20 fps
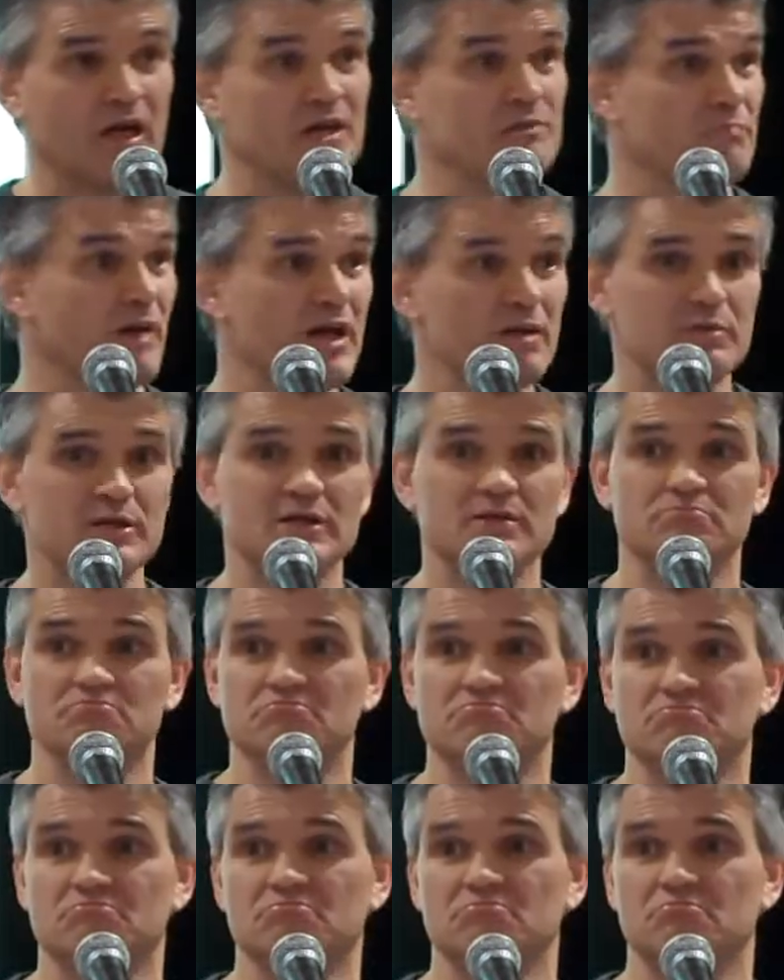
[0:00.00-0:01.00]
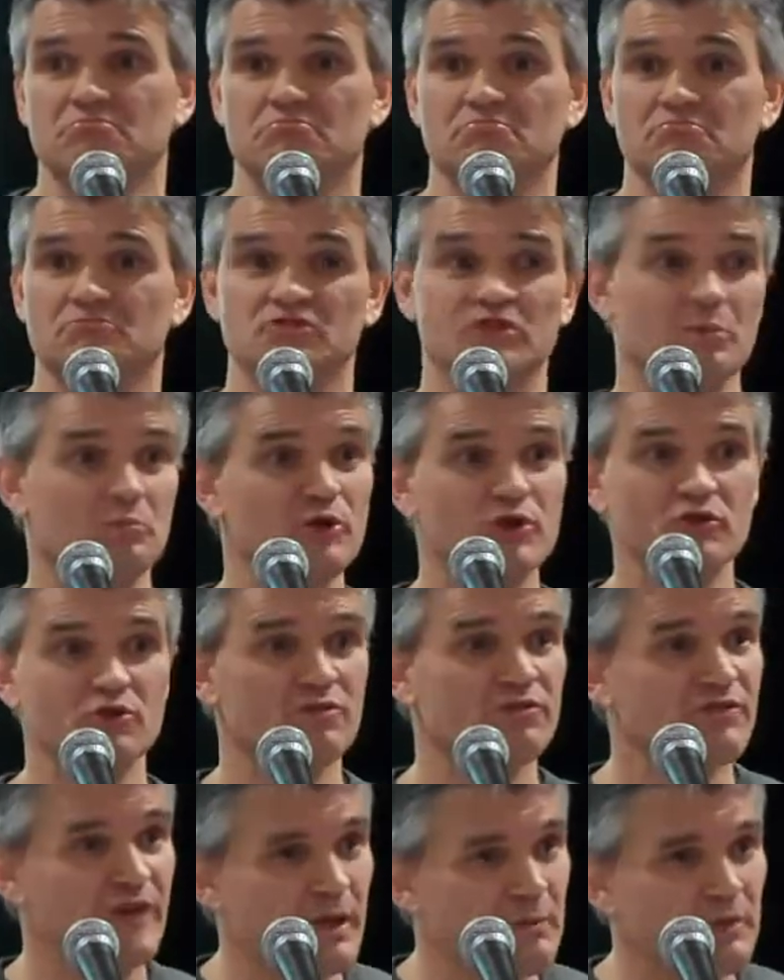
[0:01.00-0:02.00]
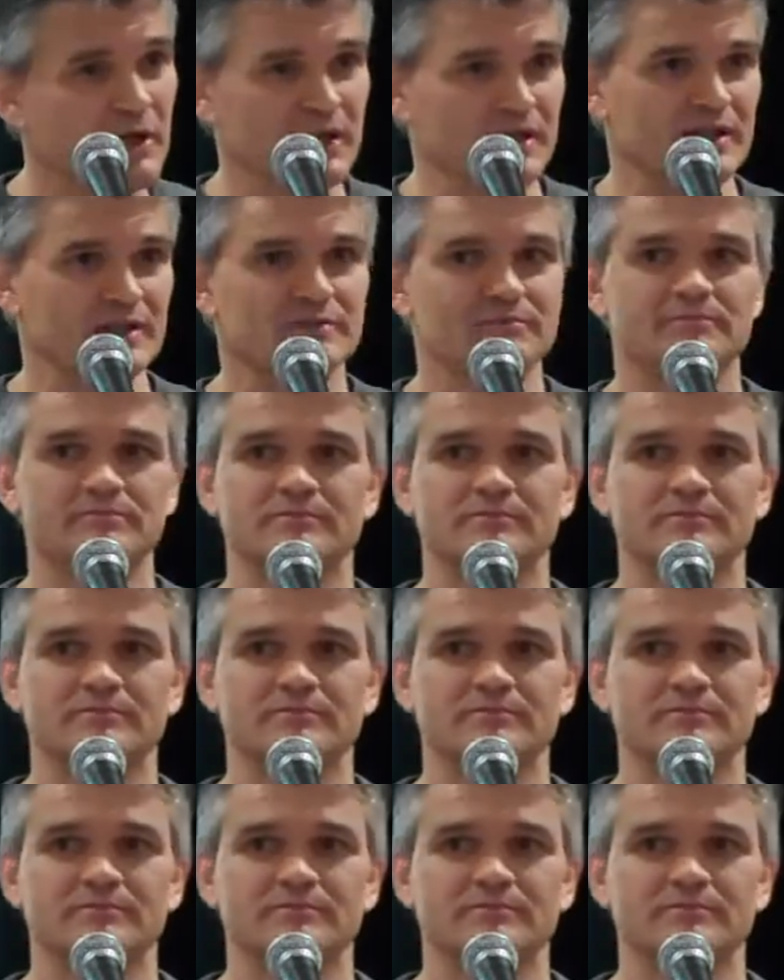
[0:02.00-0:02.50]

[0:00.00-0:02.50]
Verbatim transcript: It may be someone in your family,